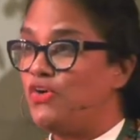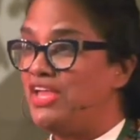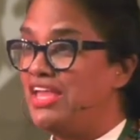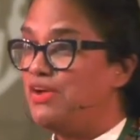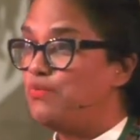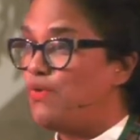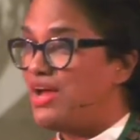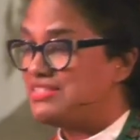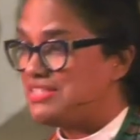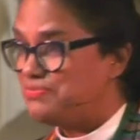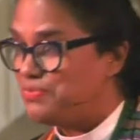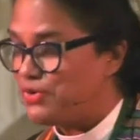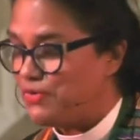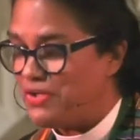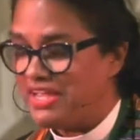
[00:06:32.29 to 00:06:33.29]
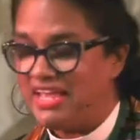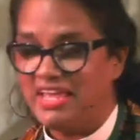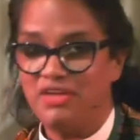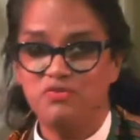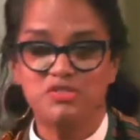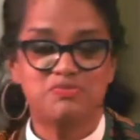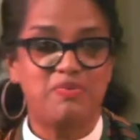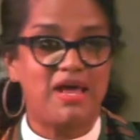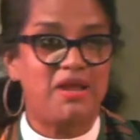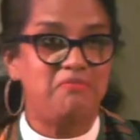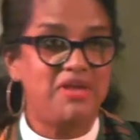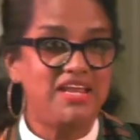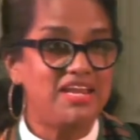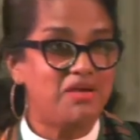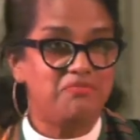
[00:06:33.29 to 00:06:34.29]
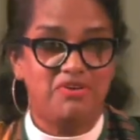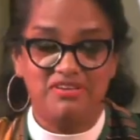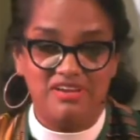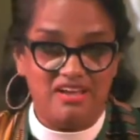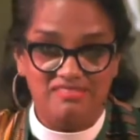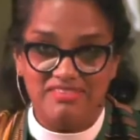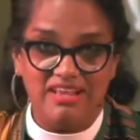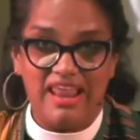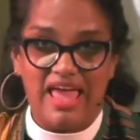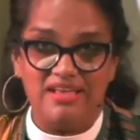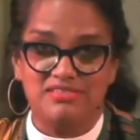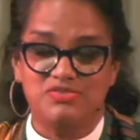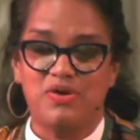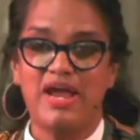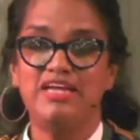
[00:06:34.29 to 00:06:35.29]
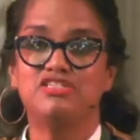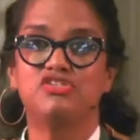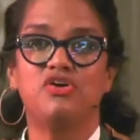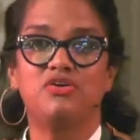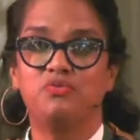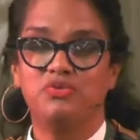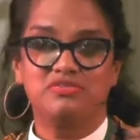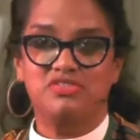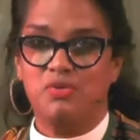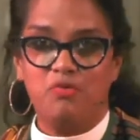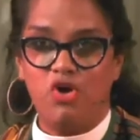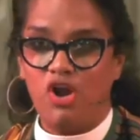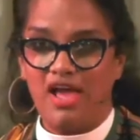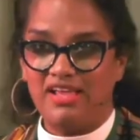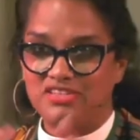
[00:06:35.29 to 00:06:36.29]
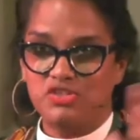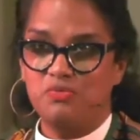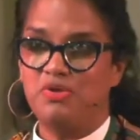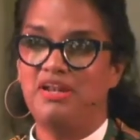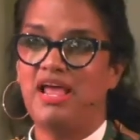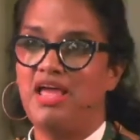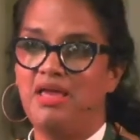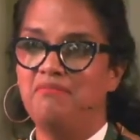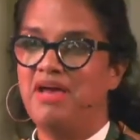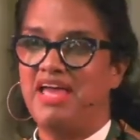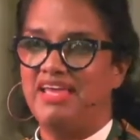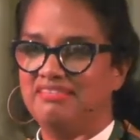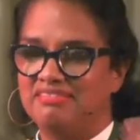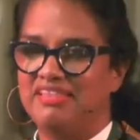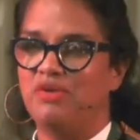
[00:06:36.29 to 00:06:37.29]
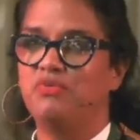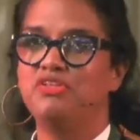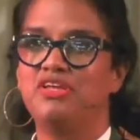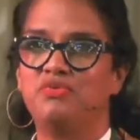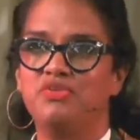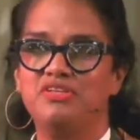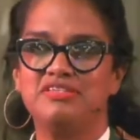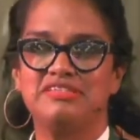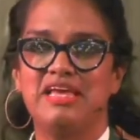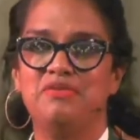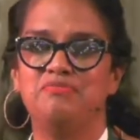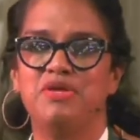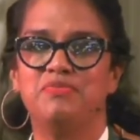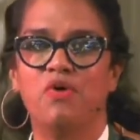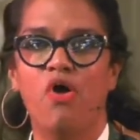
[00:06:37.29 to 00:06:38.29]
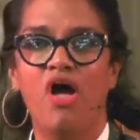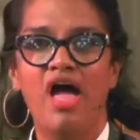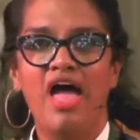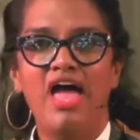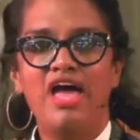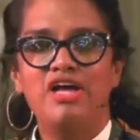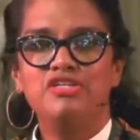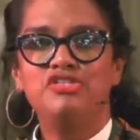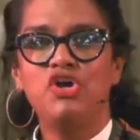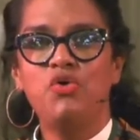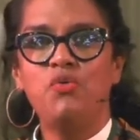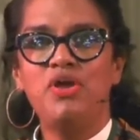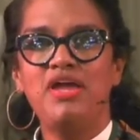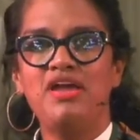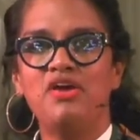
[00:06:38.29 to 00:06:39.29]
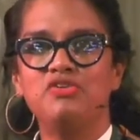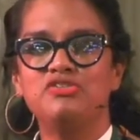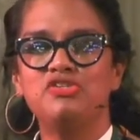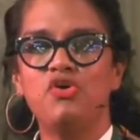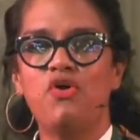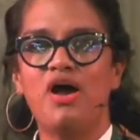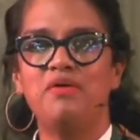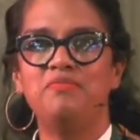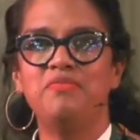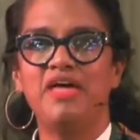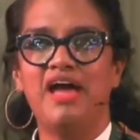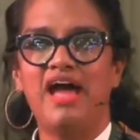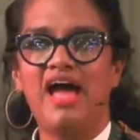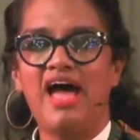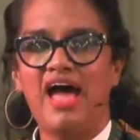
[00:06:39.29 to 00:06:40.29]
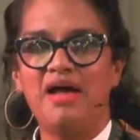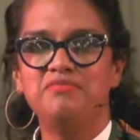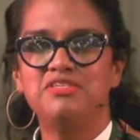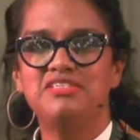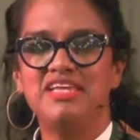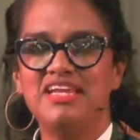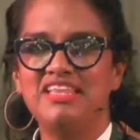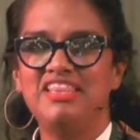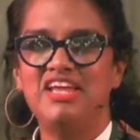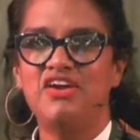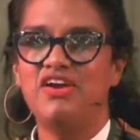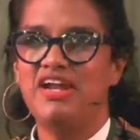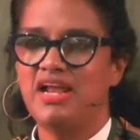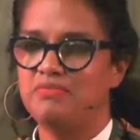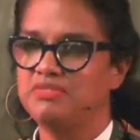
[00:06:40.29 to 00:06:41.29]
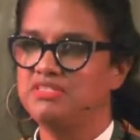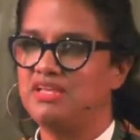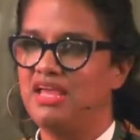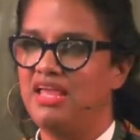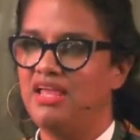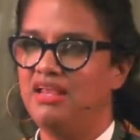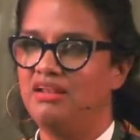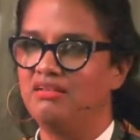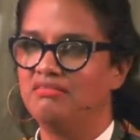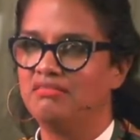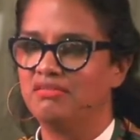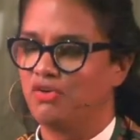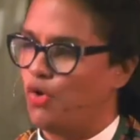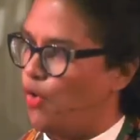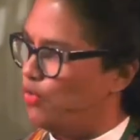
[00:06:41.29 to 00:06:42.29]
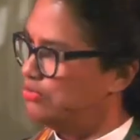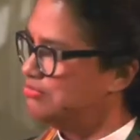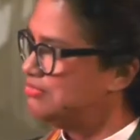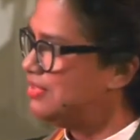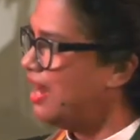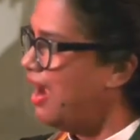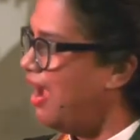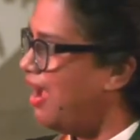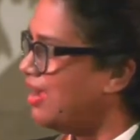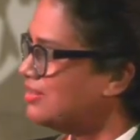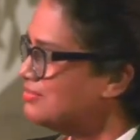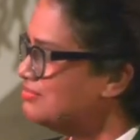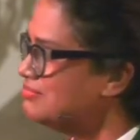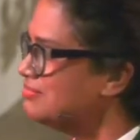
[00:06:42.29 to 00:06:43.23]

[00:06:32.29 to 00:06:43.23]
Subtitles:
he wasn't Puerto Rican, he was Panamanian, but nonetheless, right? So somos la misma gente, we're the same people. So I'm sitting there and I'm saying, contra.